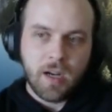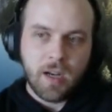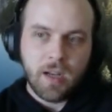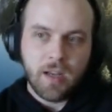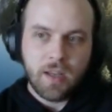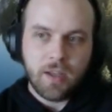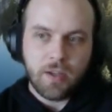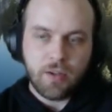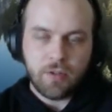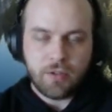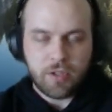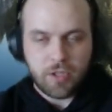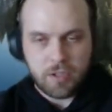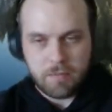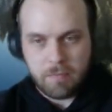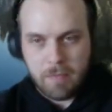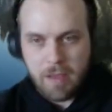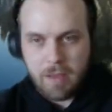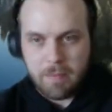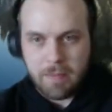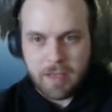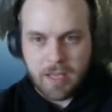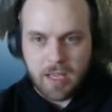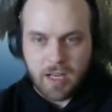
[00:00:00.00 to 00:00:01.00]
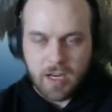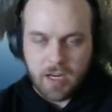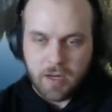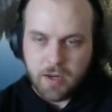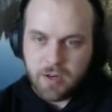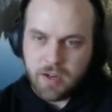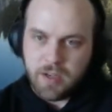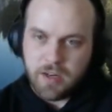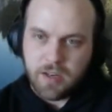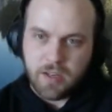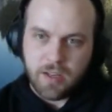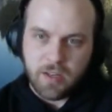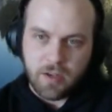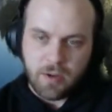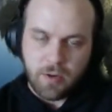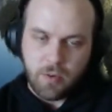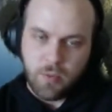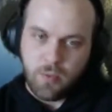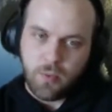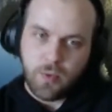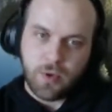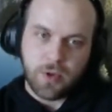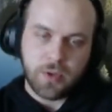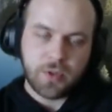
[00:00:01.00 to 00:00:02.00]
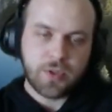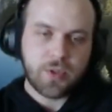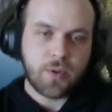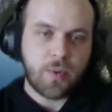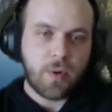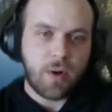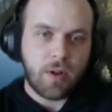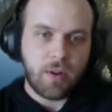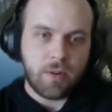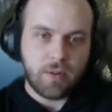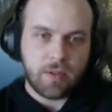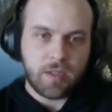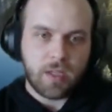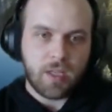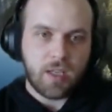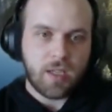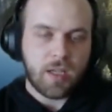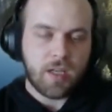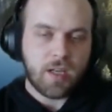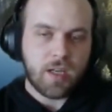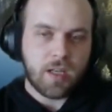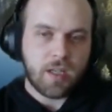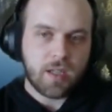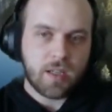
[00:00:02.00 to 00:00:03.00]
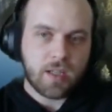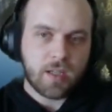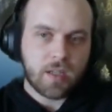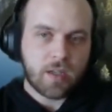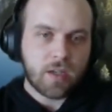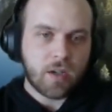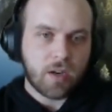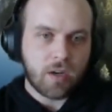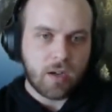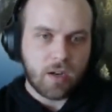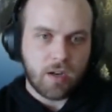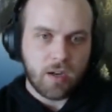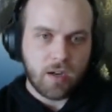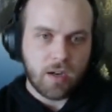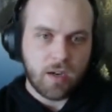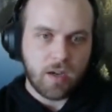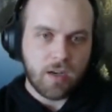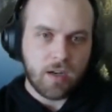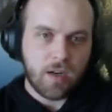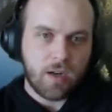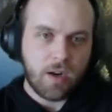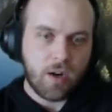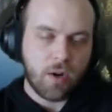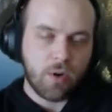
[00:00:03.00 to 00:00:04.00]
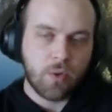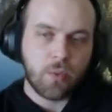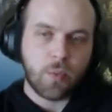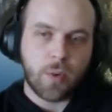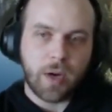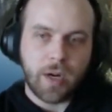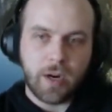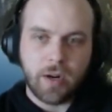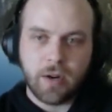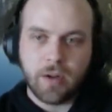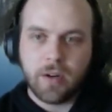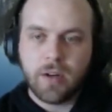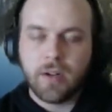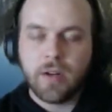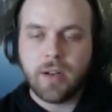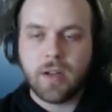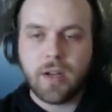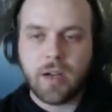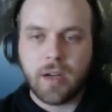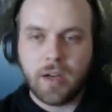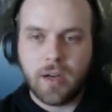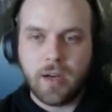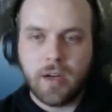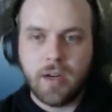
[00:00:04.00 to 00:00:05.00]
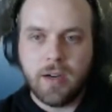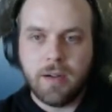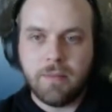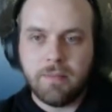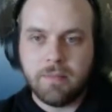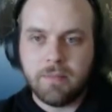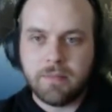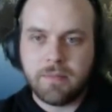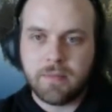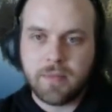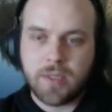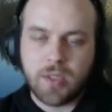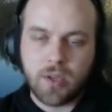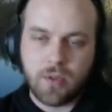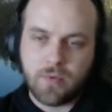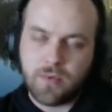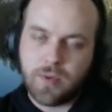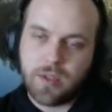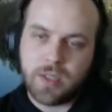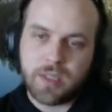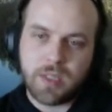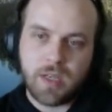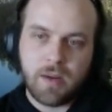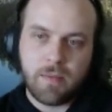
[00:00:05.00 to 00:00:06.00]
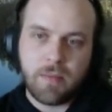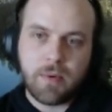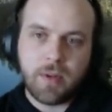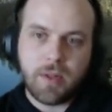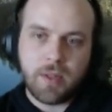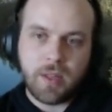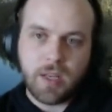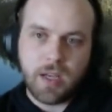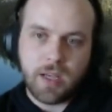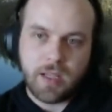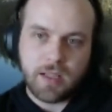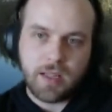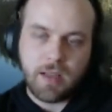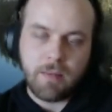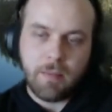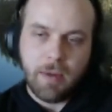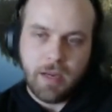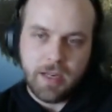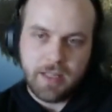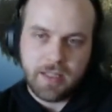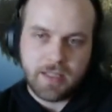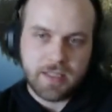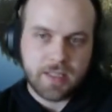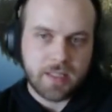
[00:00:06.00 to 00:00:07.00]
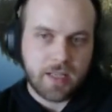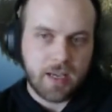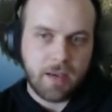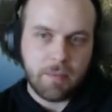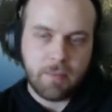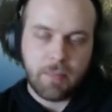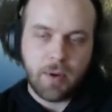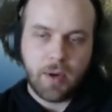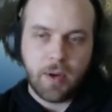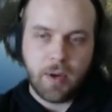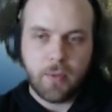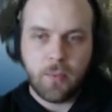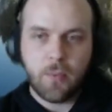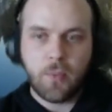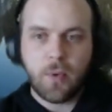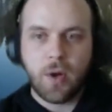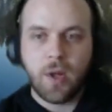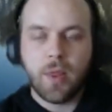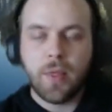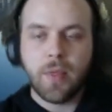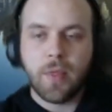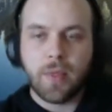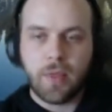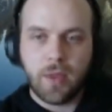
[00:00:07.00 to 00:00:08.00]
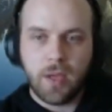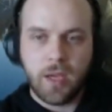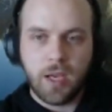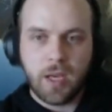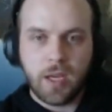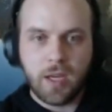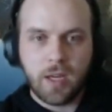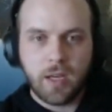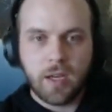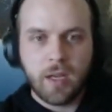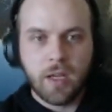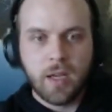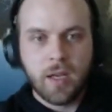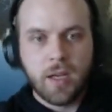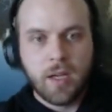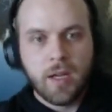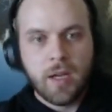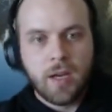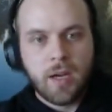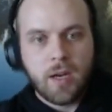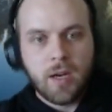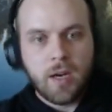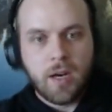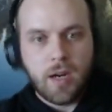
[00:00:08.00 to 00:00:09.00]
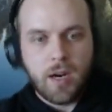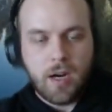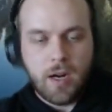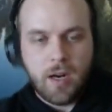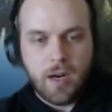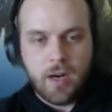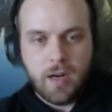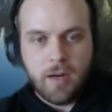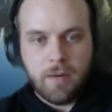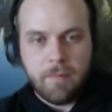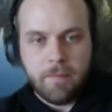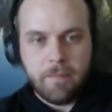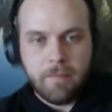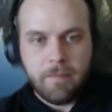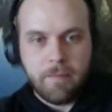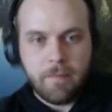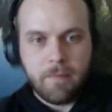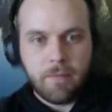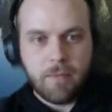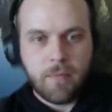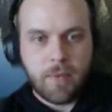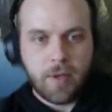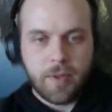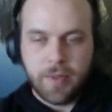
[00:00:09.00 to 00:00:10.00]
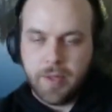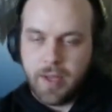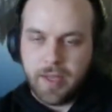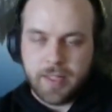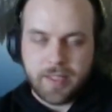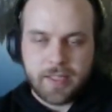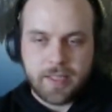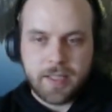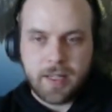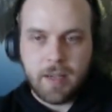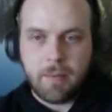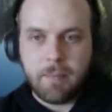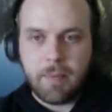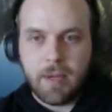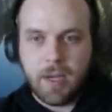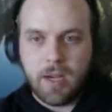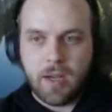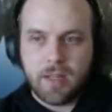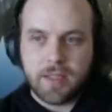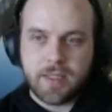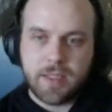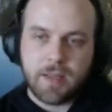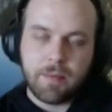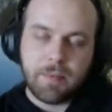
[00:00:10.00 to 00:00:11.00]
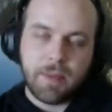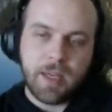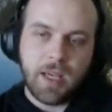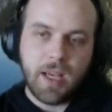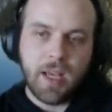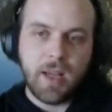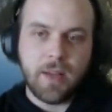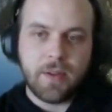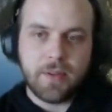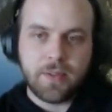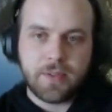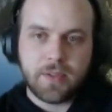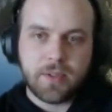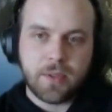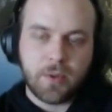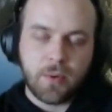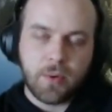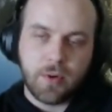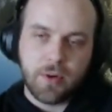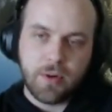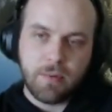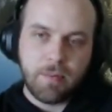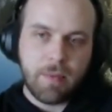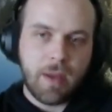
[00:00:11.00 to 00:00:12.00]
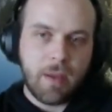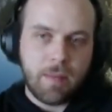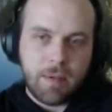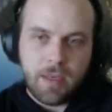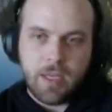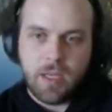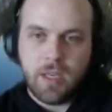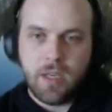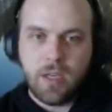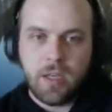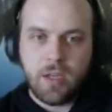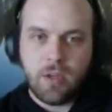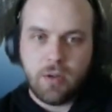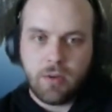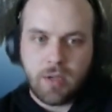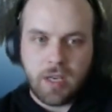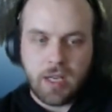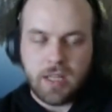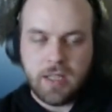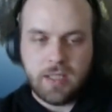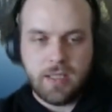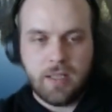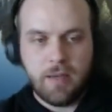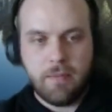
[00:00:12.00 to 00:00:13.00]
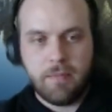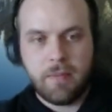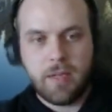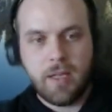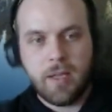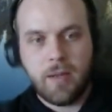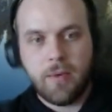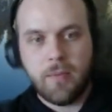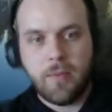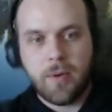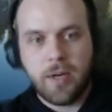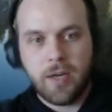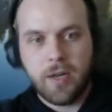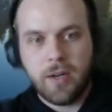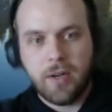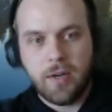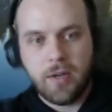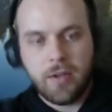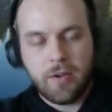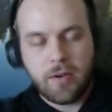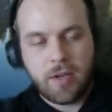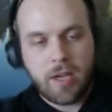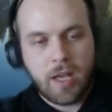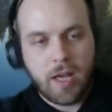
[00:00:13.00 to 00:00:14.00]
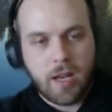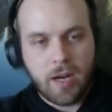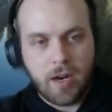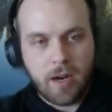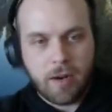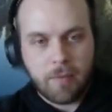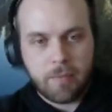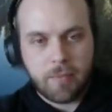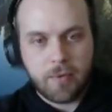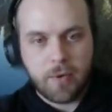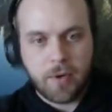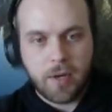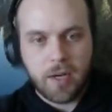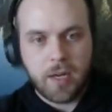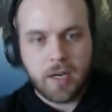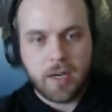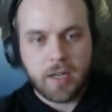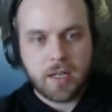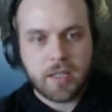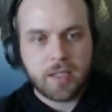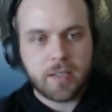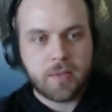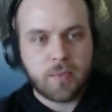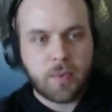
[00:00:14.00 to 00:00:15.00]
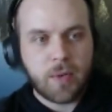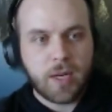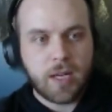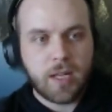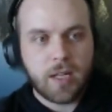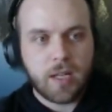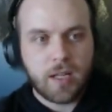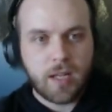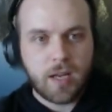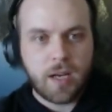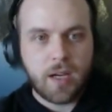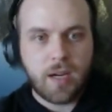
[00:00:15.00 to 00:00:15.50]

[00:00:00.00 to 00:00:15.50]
You just may be getting, worse quality hardware. So, for example, like they might skimp on one thing while not skimping on something else, or maybe you get something where you can't upgrade it as well,